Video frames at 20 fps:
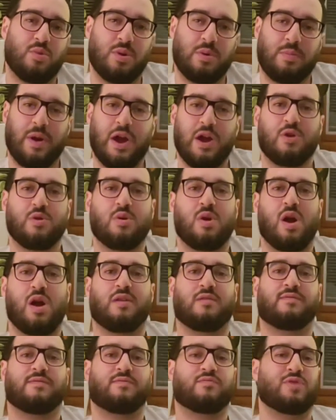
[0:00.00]

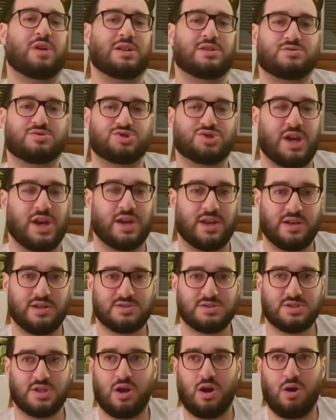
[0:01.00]
paragraph rental jacket.
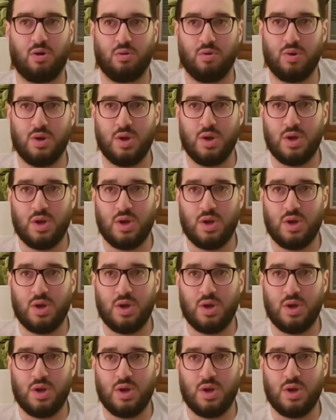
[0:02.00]
So